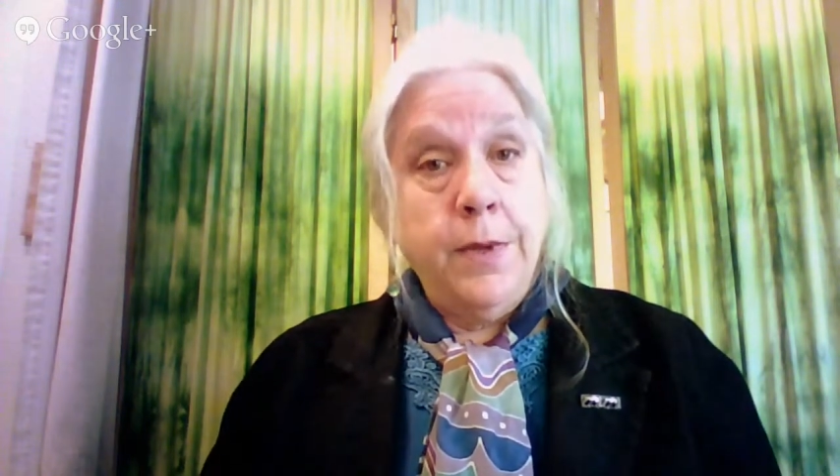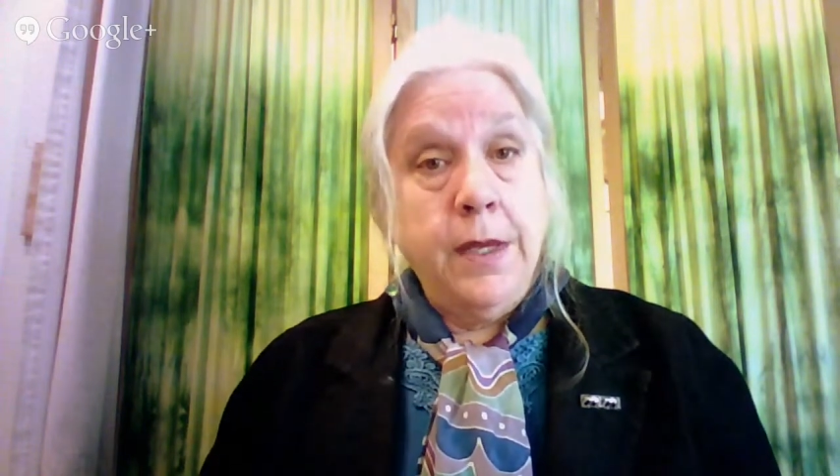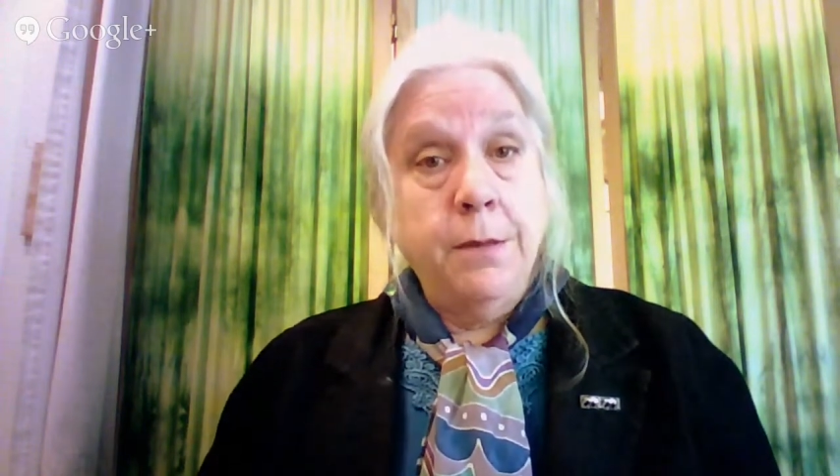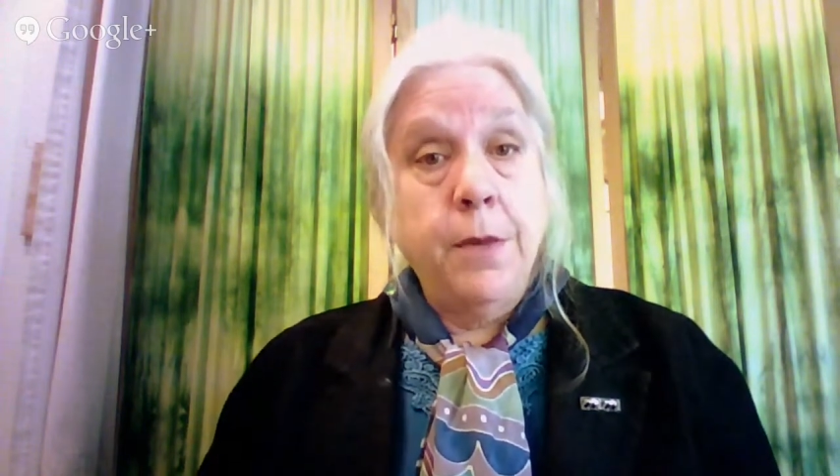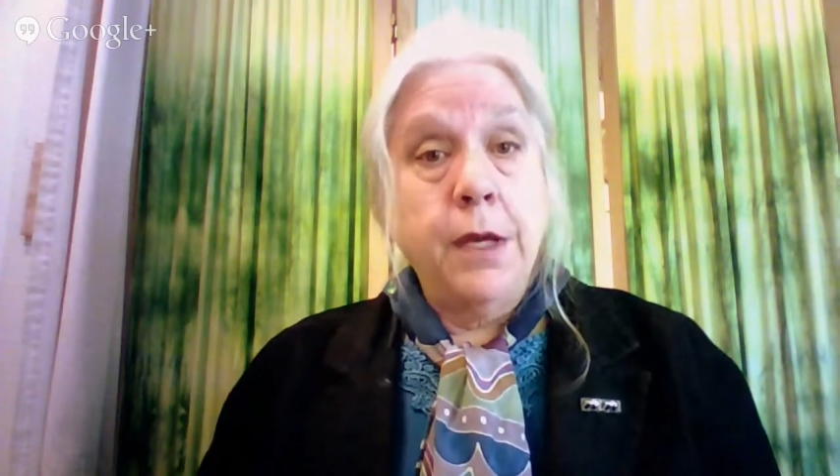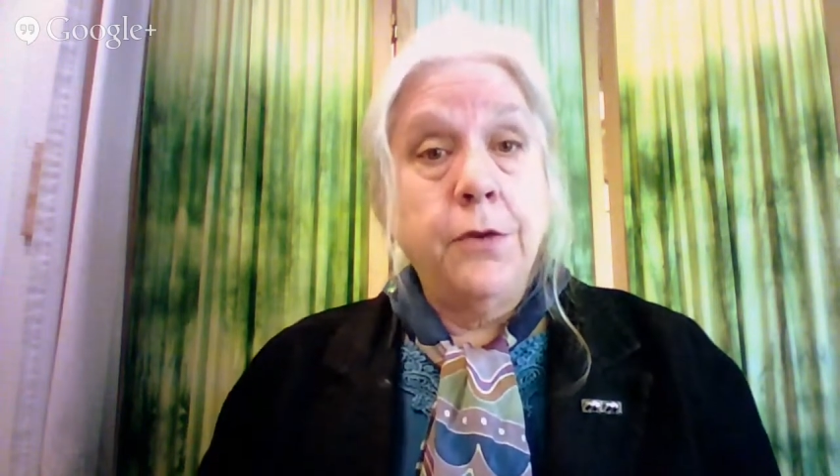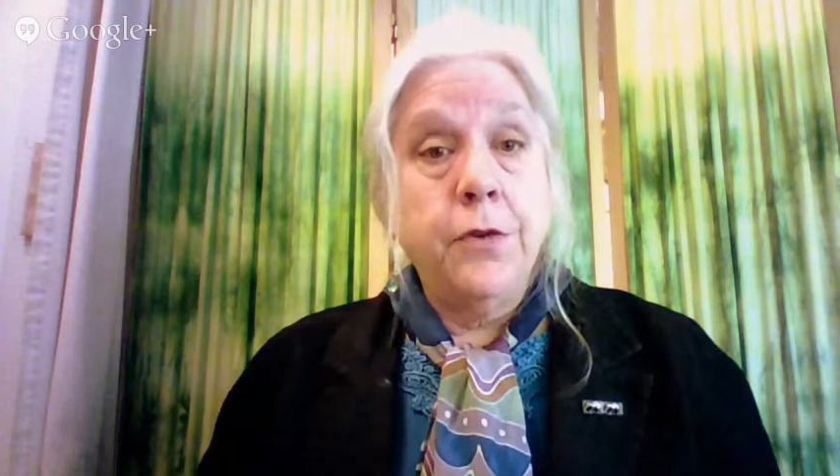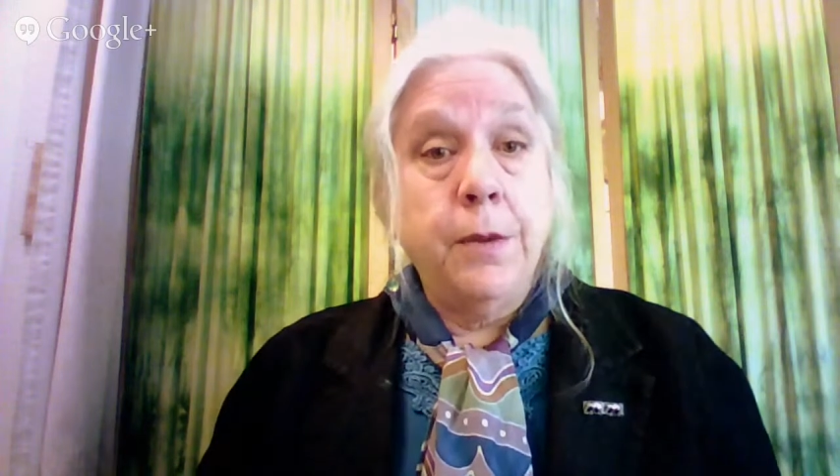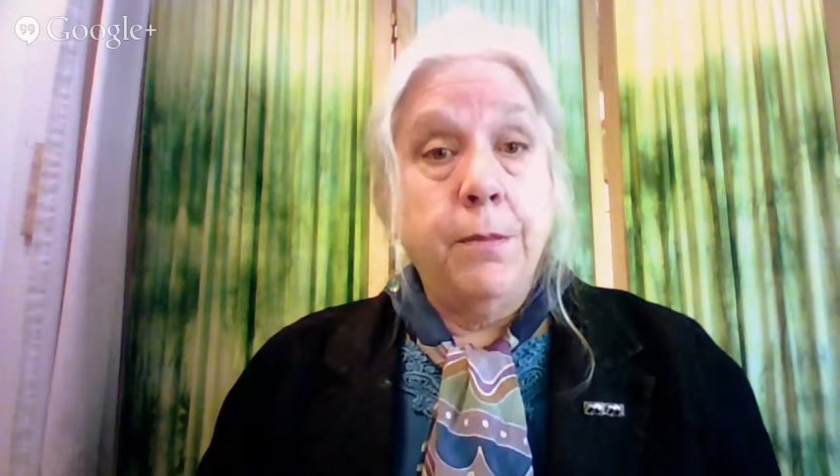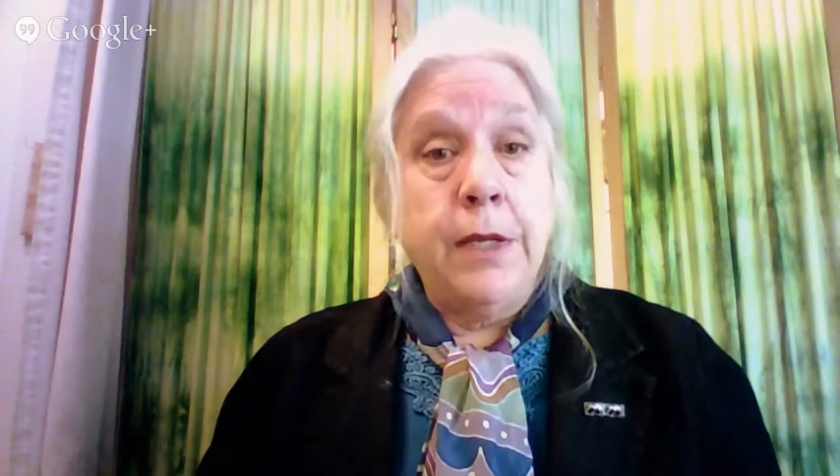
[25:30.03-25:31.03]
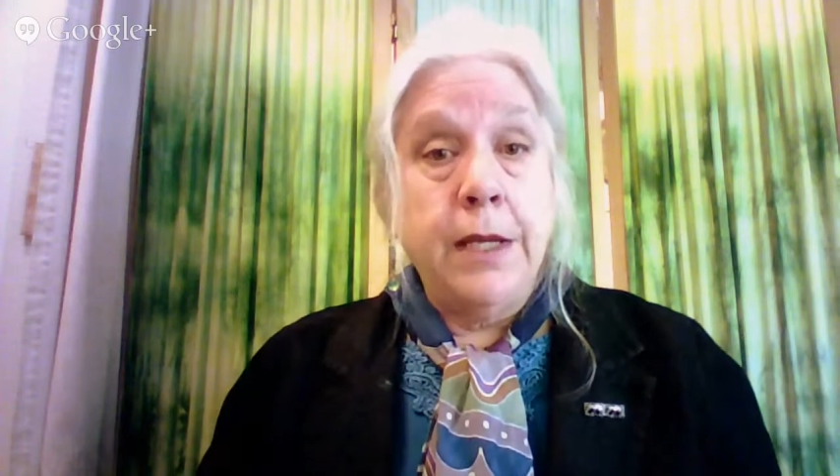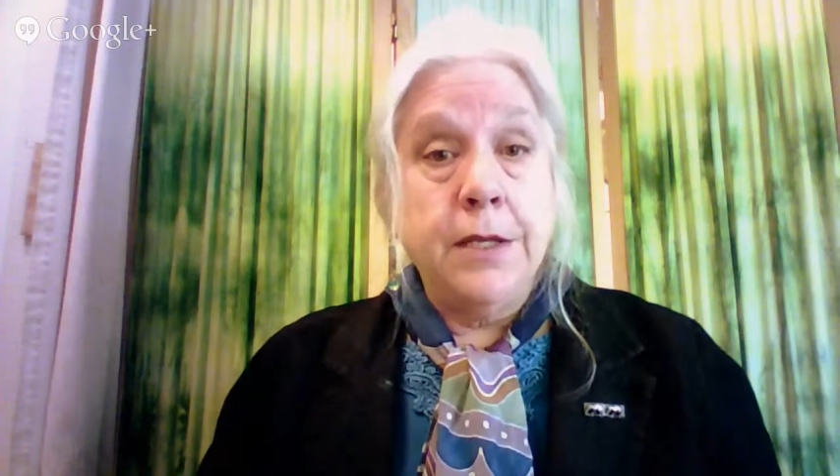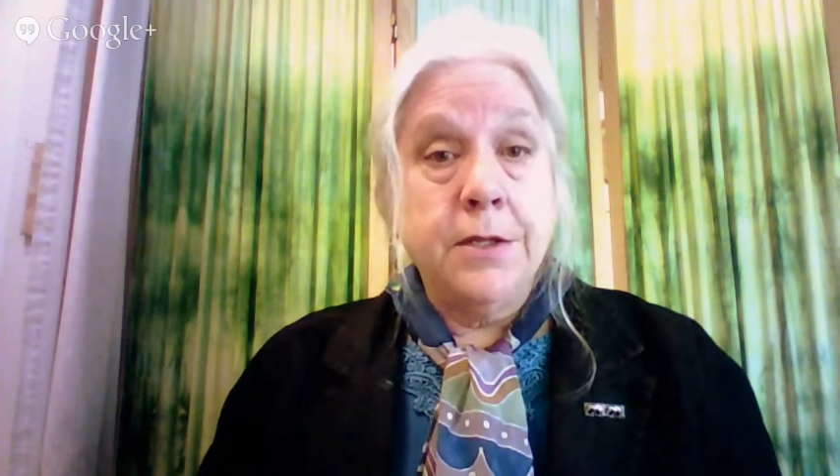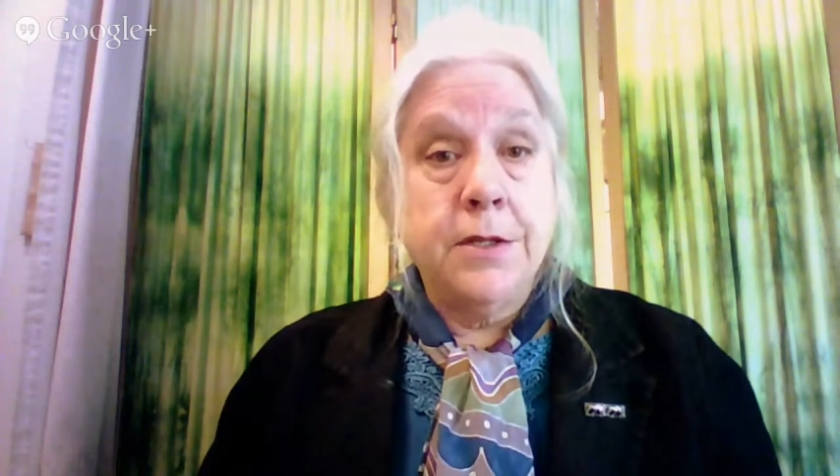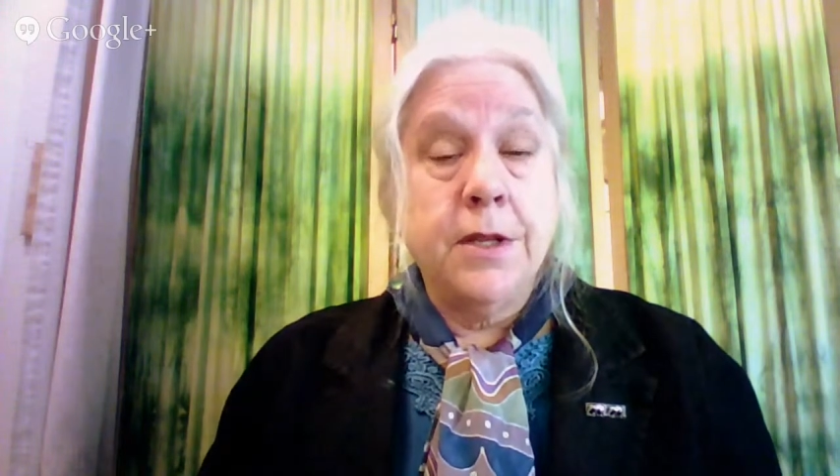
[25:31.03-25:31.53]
in my dream place,